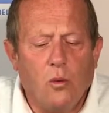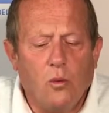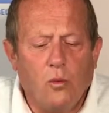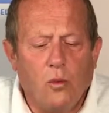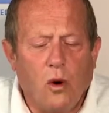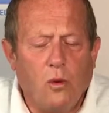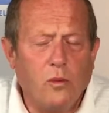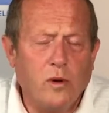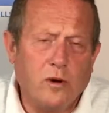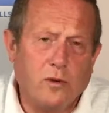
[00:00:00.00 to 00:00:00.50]

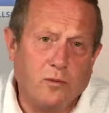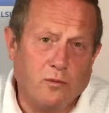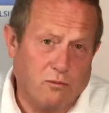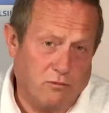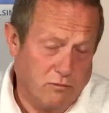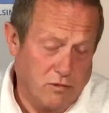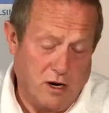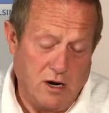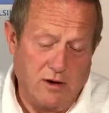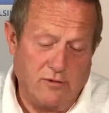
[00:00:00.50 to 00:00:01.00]
what we
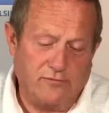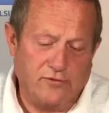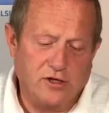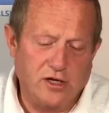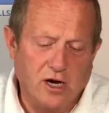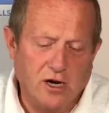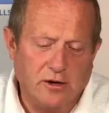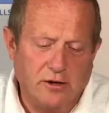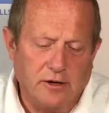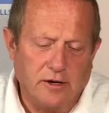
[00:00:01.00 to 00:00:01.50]
have
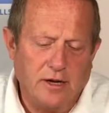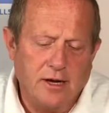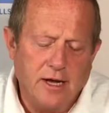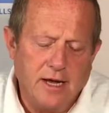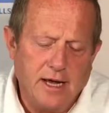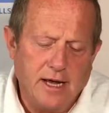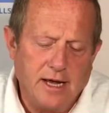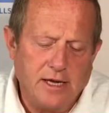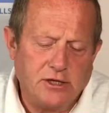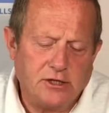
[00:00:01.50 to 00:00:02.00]
done
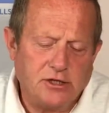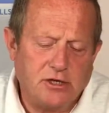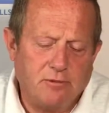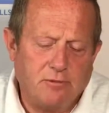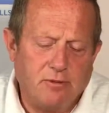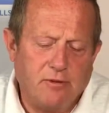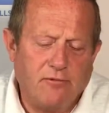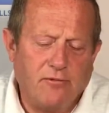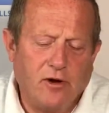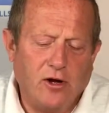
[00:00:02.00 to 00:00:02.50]
is
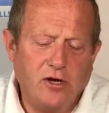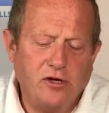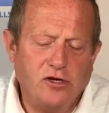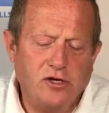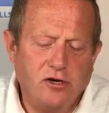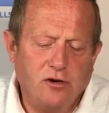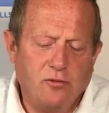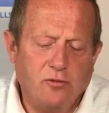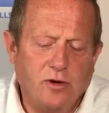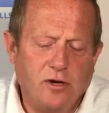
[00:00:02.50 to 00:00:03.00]
to provide
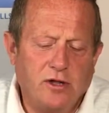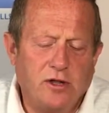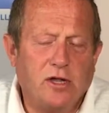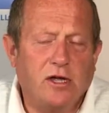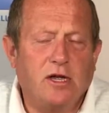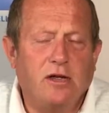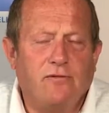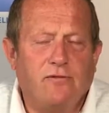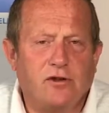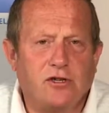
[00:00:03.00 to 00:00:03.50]
you with
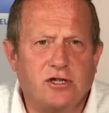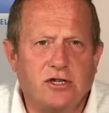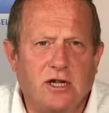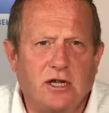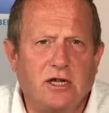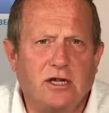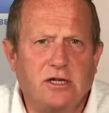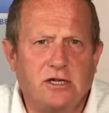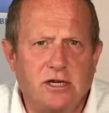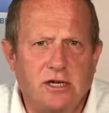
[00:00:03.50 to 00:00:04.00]
the
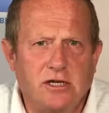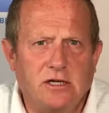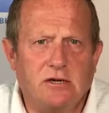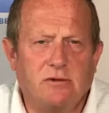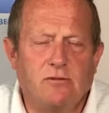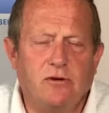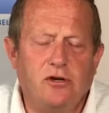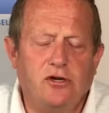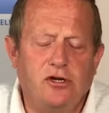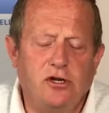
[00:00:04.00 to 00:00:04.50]
facility
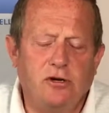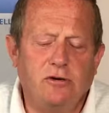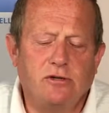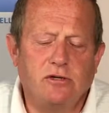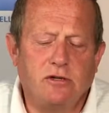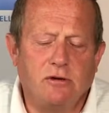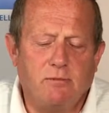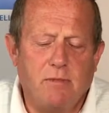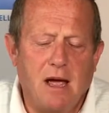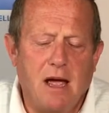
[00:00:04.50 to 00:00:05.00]
to
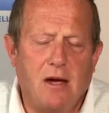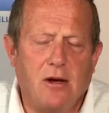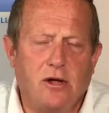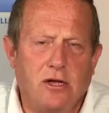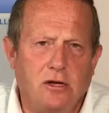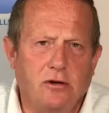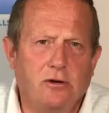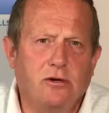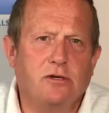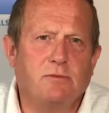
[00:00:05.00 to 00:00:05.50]
reduce the power
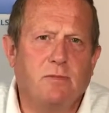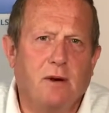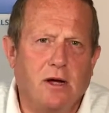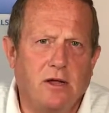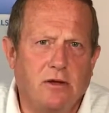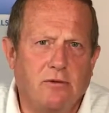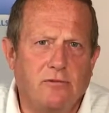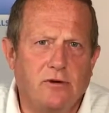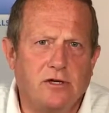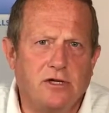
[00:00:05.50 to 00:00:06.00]
used
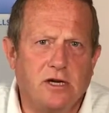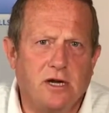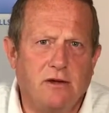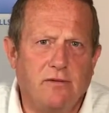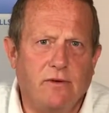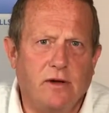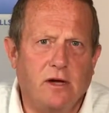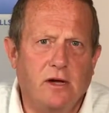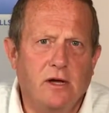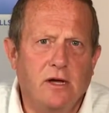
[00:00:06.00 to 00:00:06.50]
by the
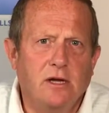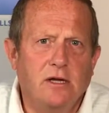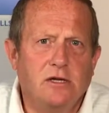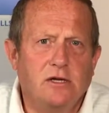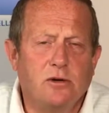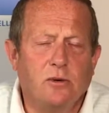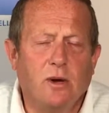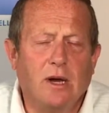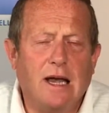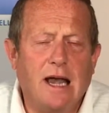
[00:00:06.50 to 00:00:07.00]
receiver
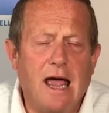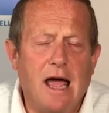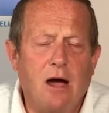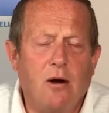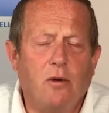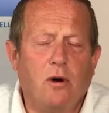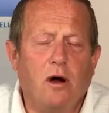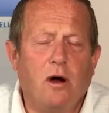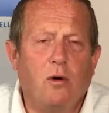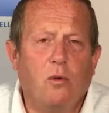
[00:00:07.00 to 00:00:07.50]
to
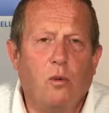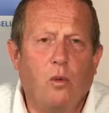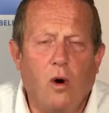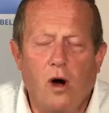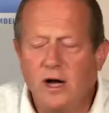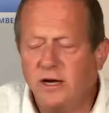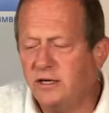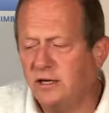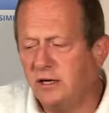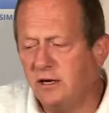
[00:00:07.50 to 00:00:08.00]
allow a
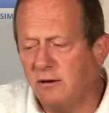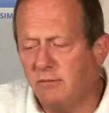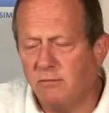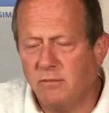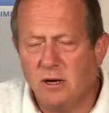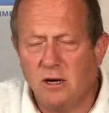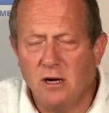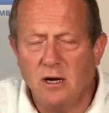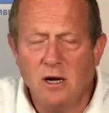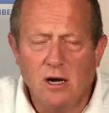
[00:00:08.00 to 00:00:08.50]
wider
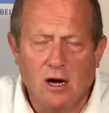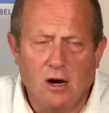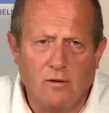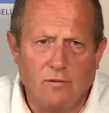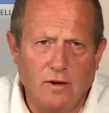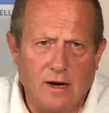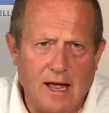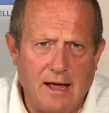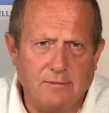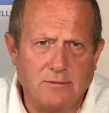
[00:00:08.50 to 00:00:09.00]
number
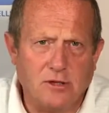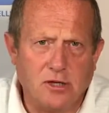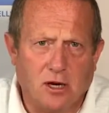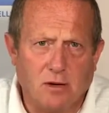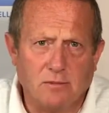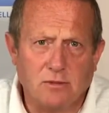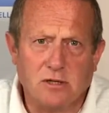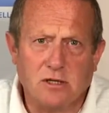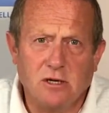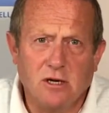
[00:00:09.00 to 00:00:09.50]
of
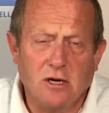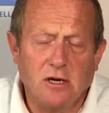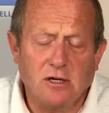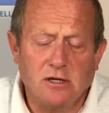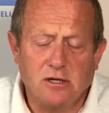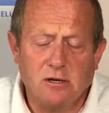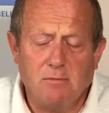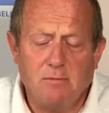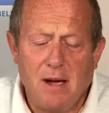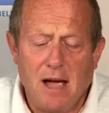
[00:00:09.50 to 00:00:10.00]
laptops
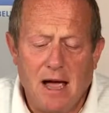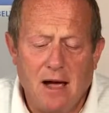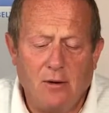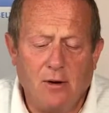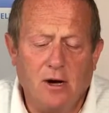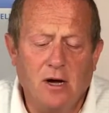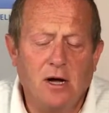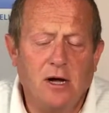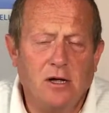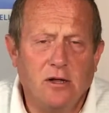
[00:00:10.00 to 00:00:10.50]
to
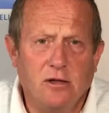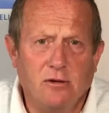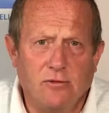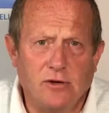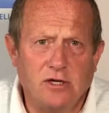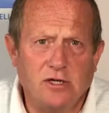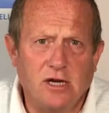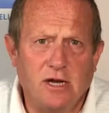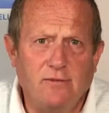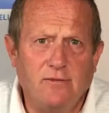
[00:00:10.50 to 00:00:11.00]
power the
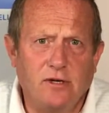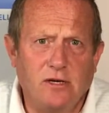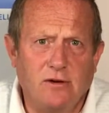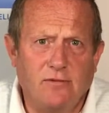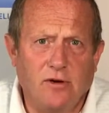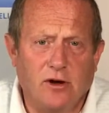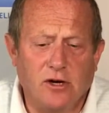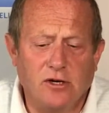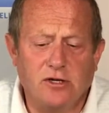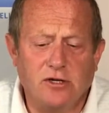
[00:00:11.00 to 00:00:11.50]
receiver
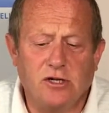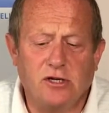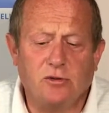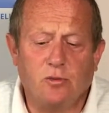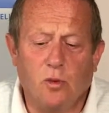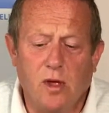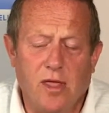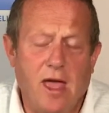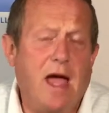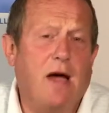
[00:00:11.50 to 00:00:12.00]
devices
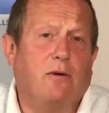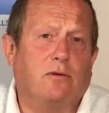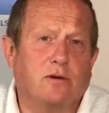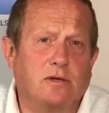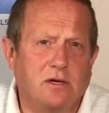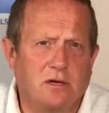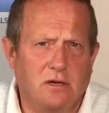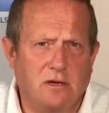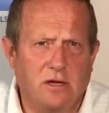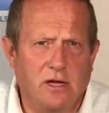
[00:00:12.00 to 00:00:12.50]

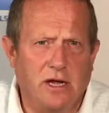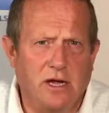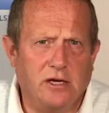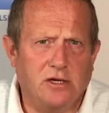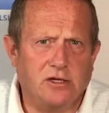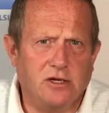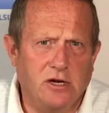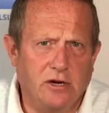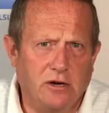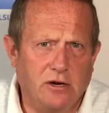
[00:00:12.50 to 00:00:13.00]
without the
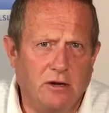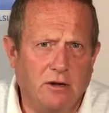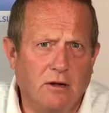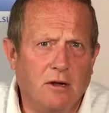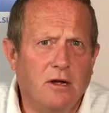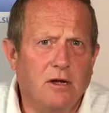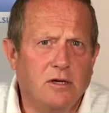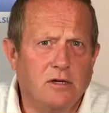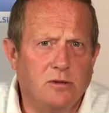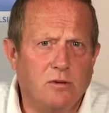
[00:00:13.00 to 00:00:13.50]
external
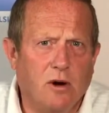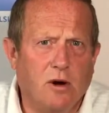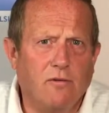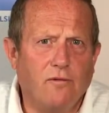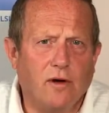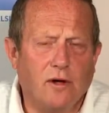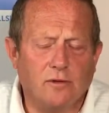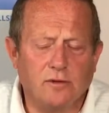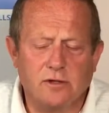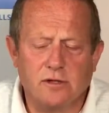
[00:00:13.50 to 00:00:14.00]

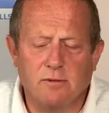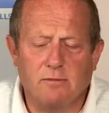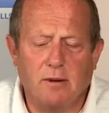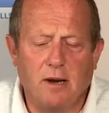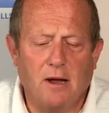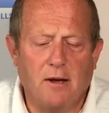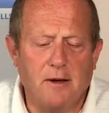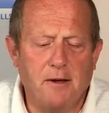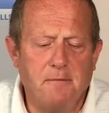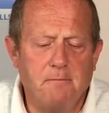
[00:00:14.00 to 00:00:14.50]
12 volt
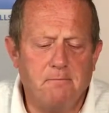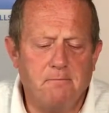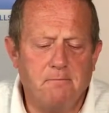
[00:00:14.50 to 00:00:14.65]
supply.